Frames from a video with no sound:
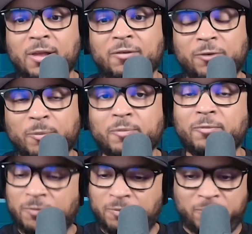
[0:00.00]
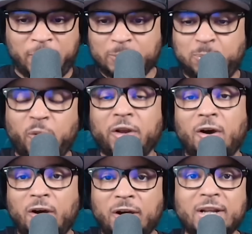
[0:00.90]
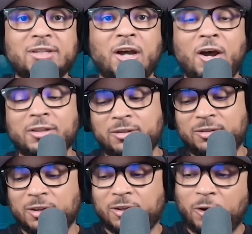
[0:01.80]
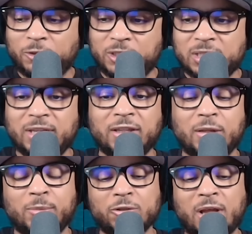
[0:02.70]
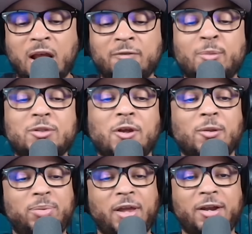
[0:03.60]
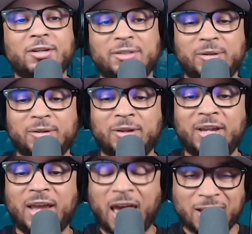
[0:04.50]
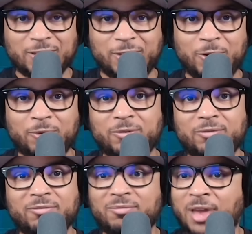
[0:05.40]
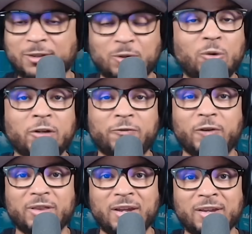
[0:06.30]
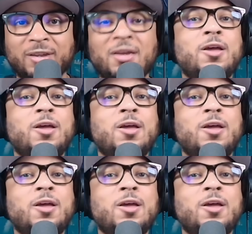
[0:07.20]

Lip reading: From this point on, it's on to the coaches to get the most out of them. It's on the players to execute. That's a whole different thing.